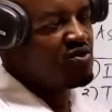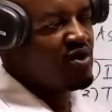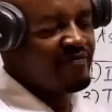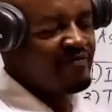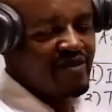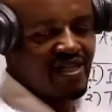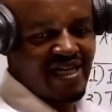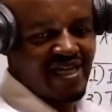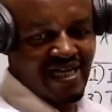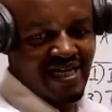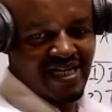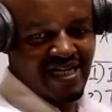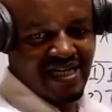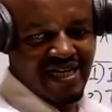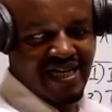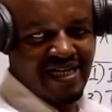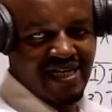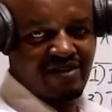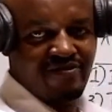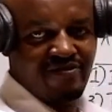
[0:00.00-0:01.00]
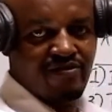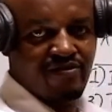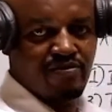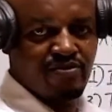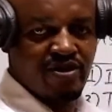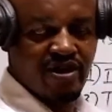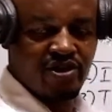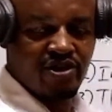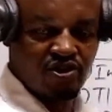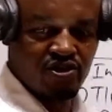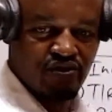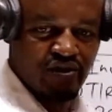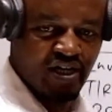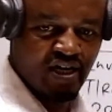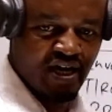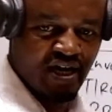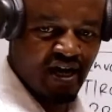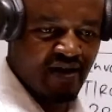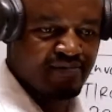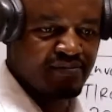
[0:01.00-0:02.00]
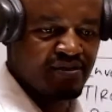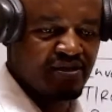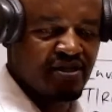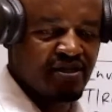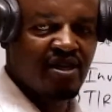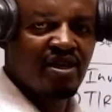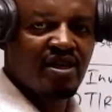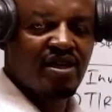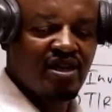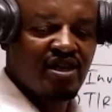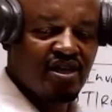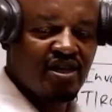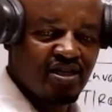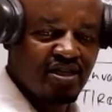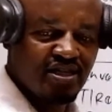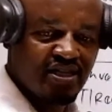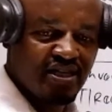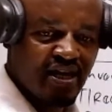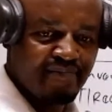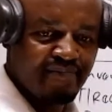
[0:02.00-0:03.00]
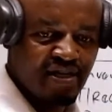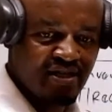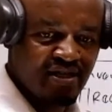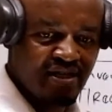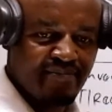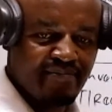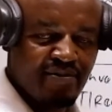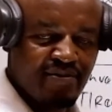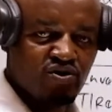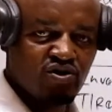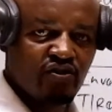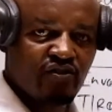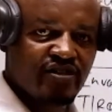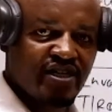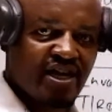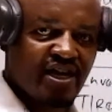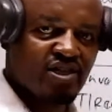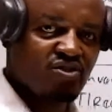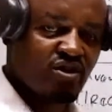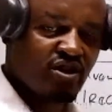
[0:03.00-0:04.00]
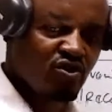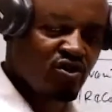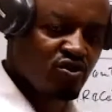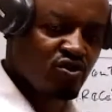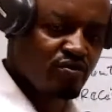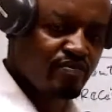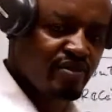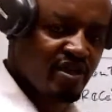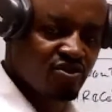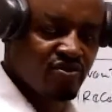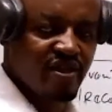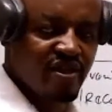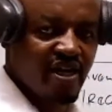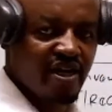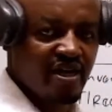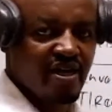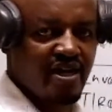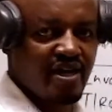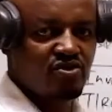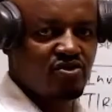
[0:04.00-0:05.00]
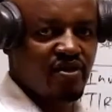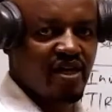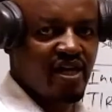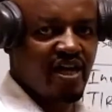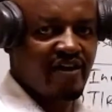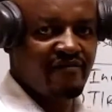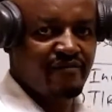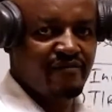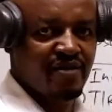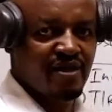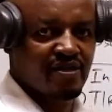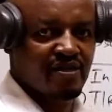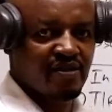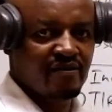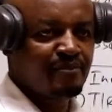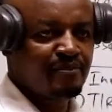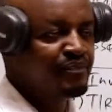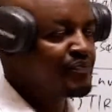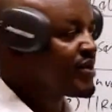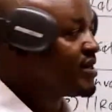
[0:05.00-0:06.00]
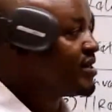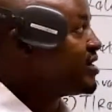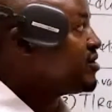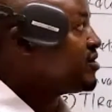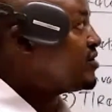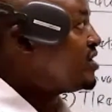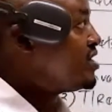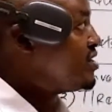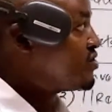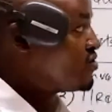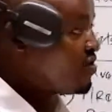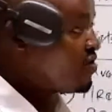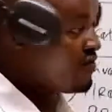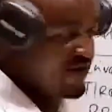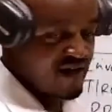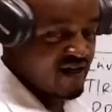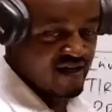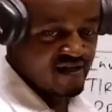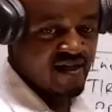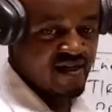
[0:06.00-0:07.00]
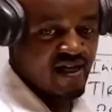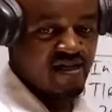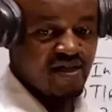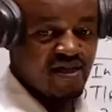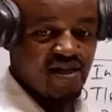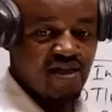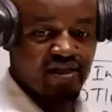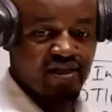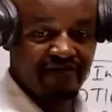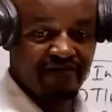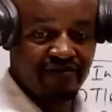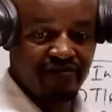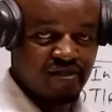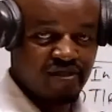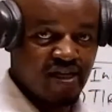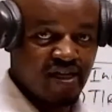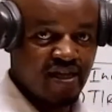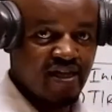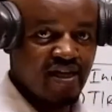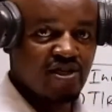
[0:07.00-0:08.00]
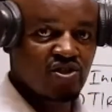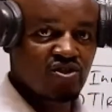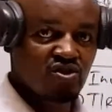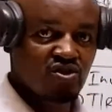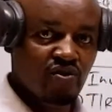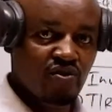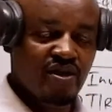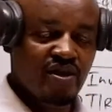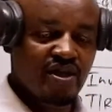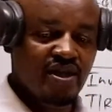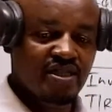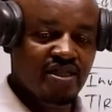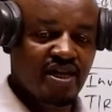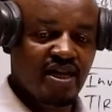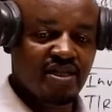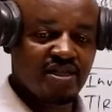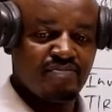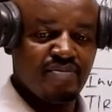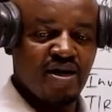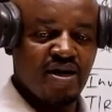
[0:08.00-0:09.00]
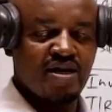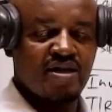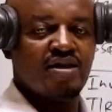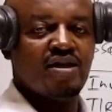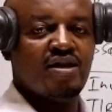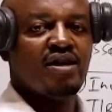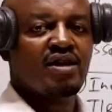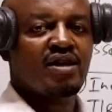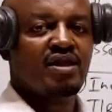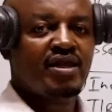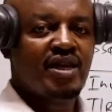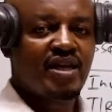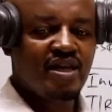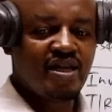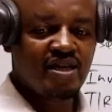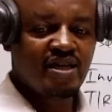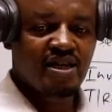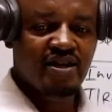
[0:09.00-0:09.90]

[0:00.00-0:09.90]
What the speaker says: have deducted that from your total incomes in determining the amount of tax you are going to pay to the government. Now, it is obvious that in the future, there is no way the taxman the Kenya